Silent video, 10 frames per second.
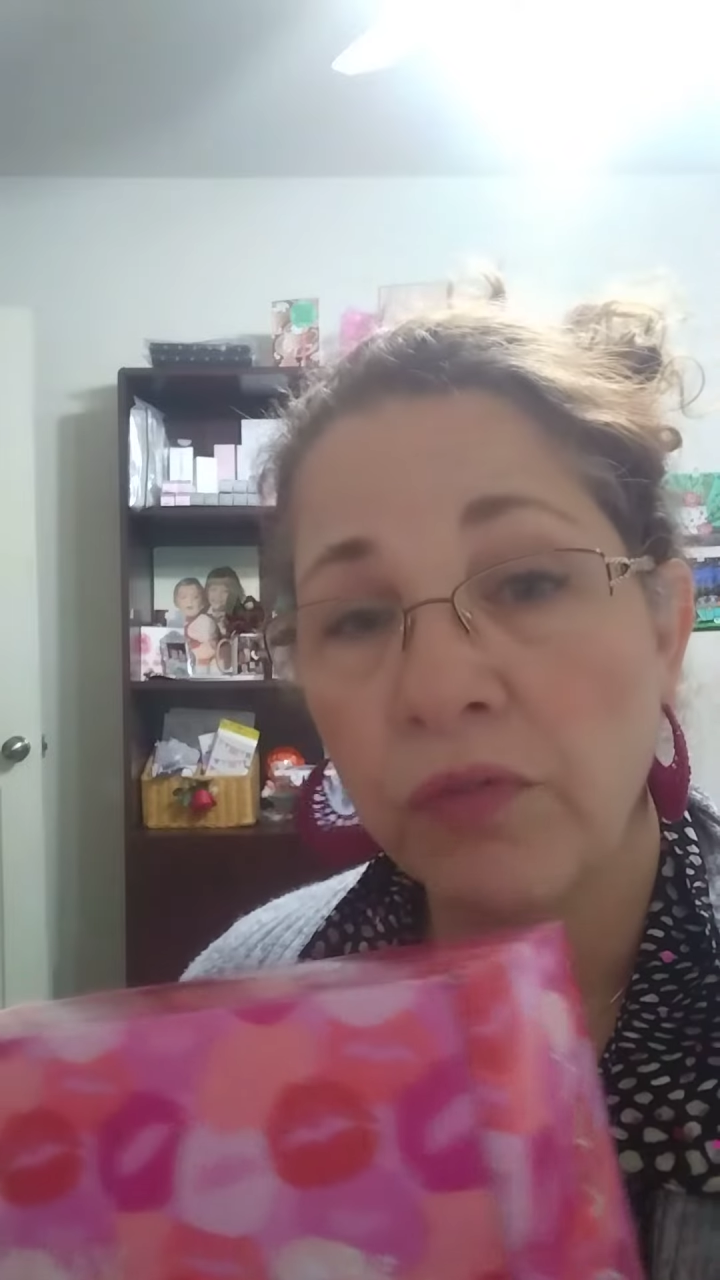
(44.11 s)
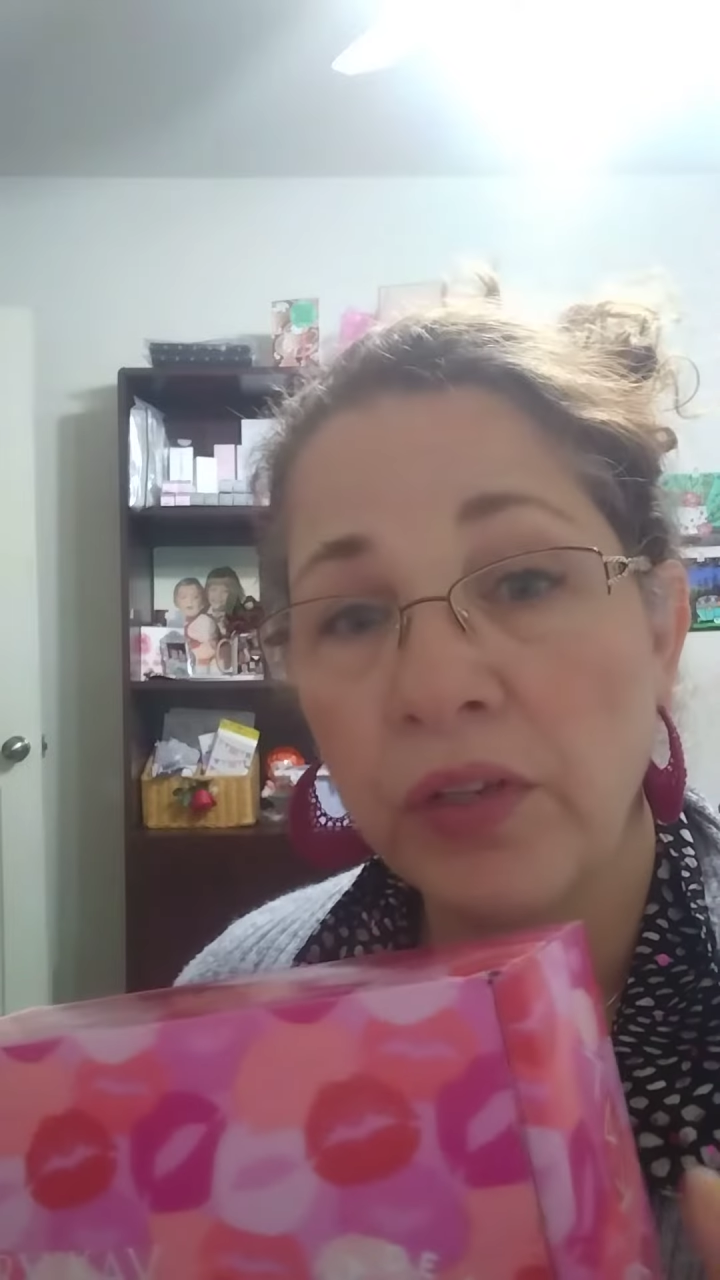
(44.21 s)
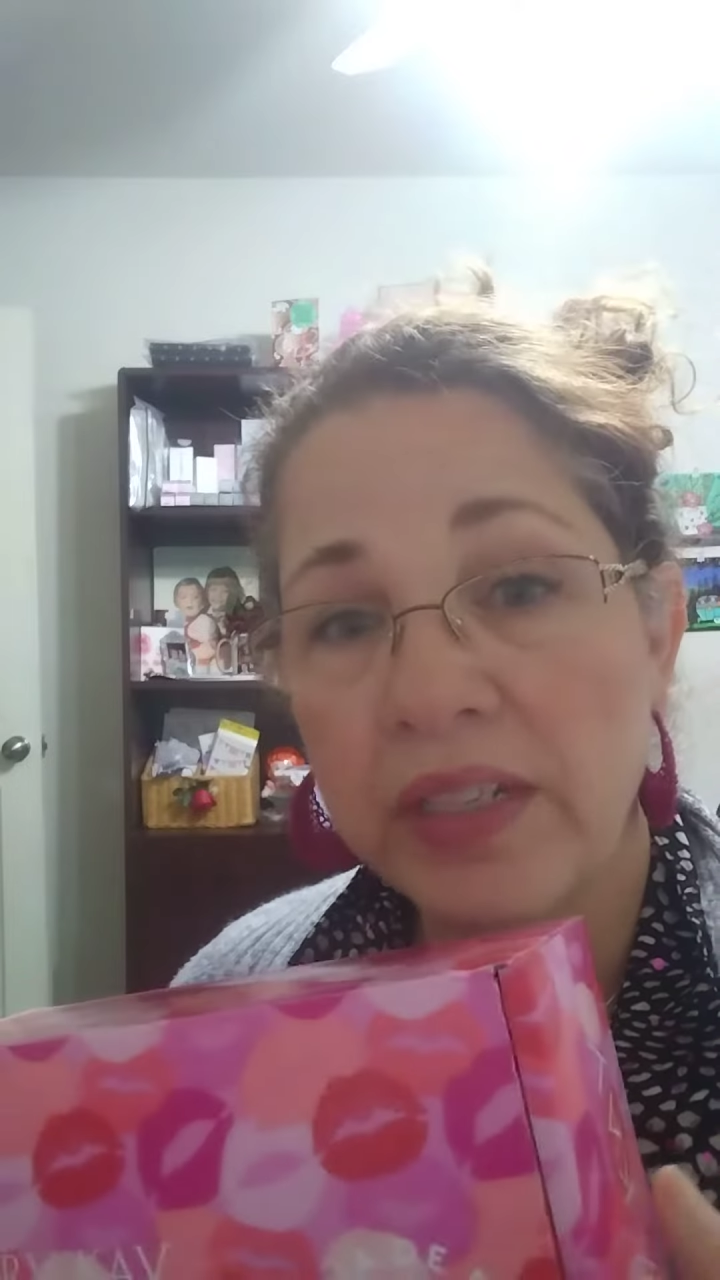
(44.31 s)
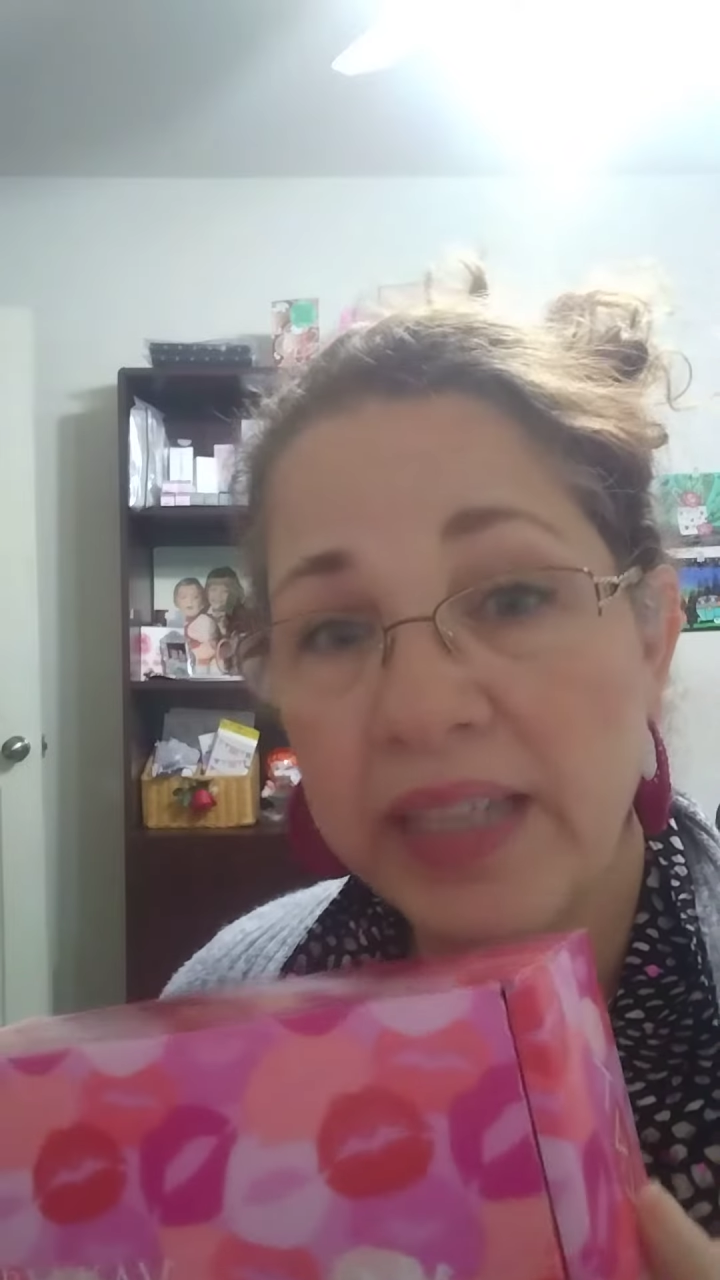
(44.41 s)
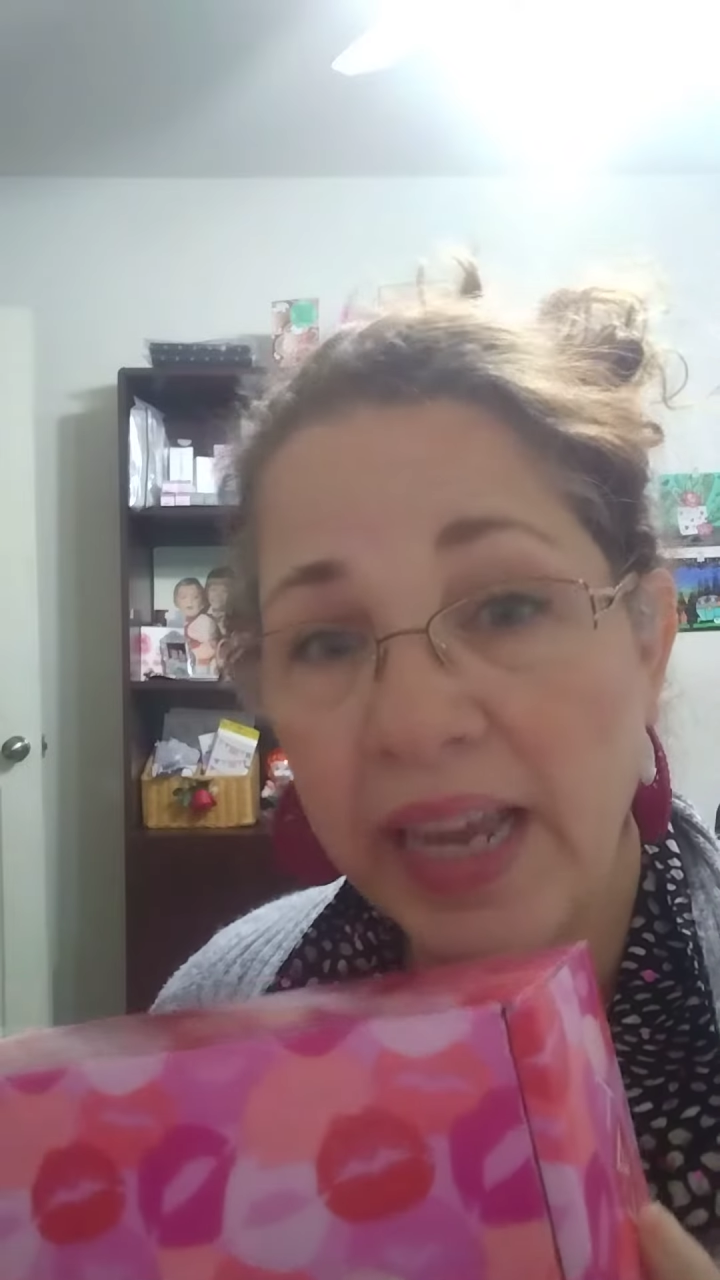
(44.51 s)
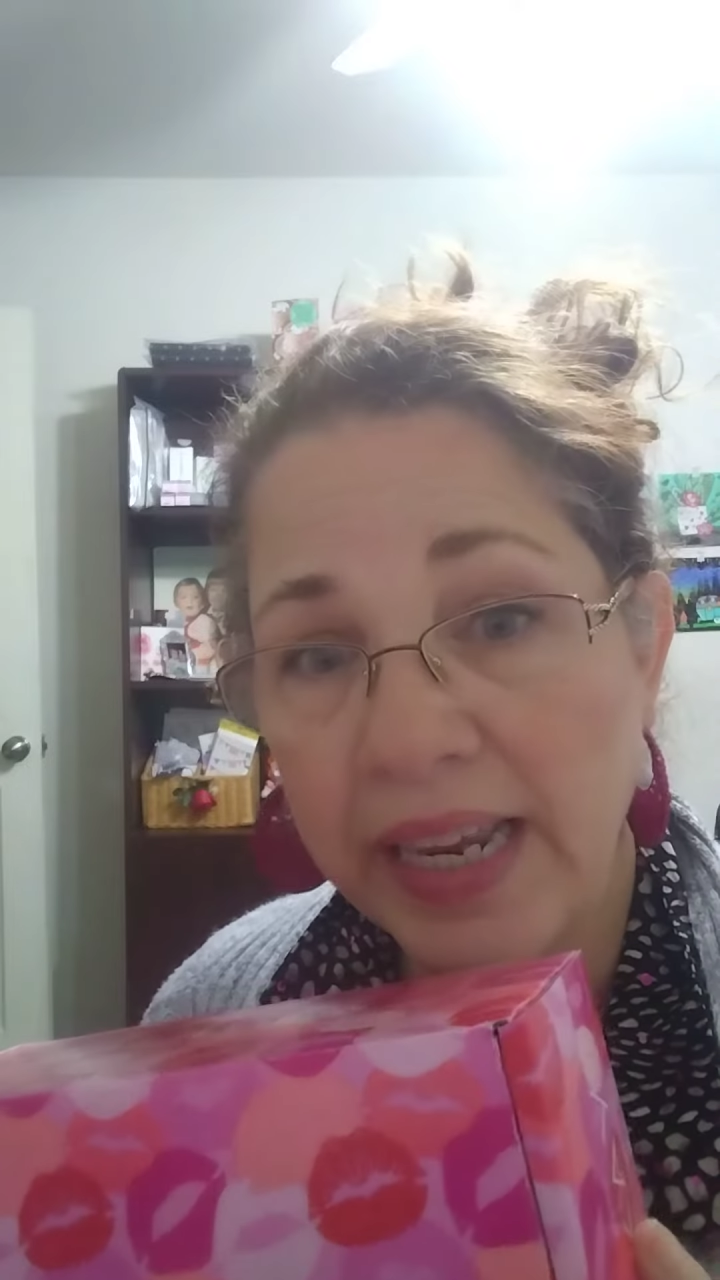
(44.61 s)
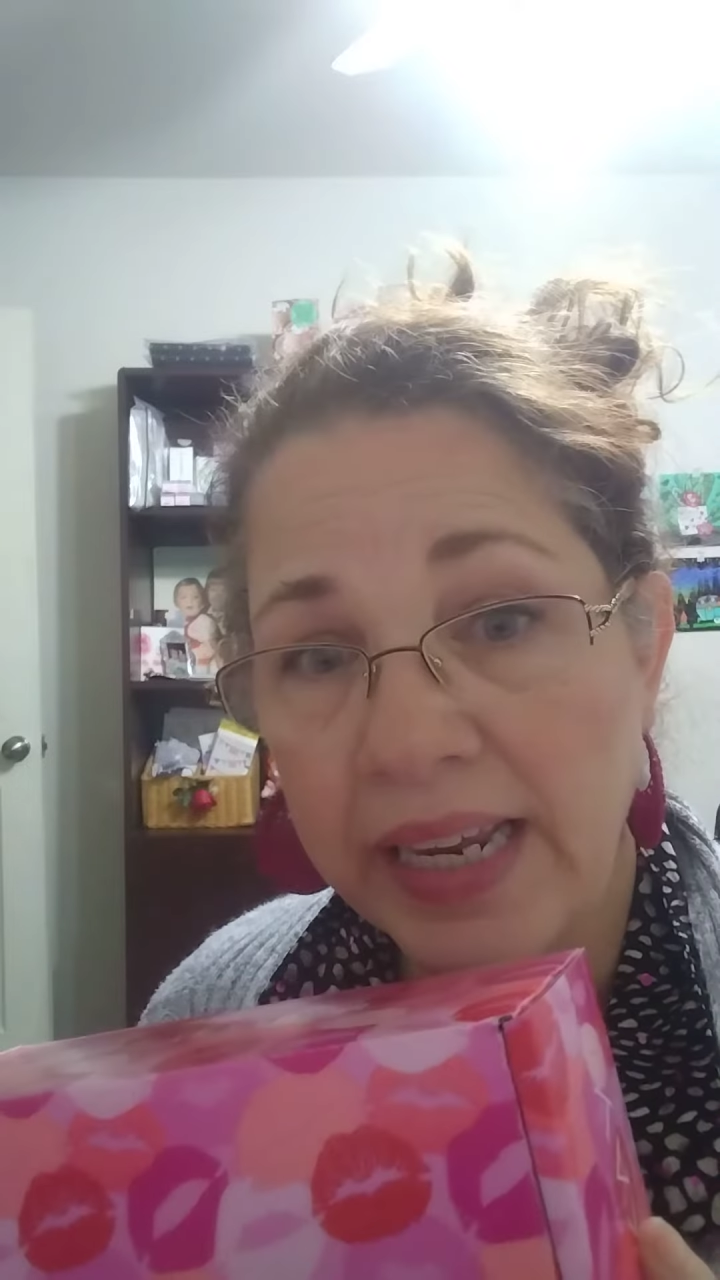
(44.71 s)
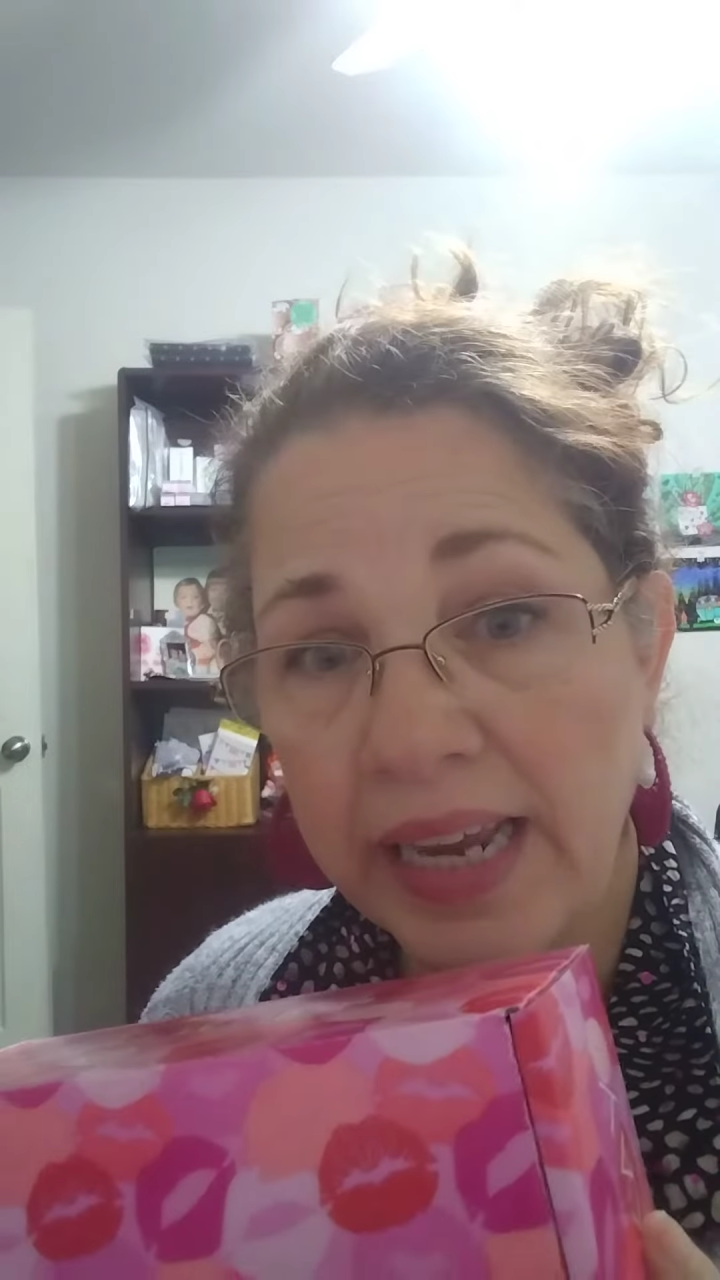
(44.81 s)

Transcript: for the second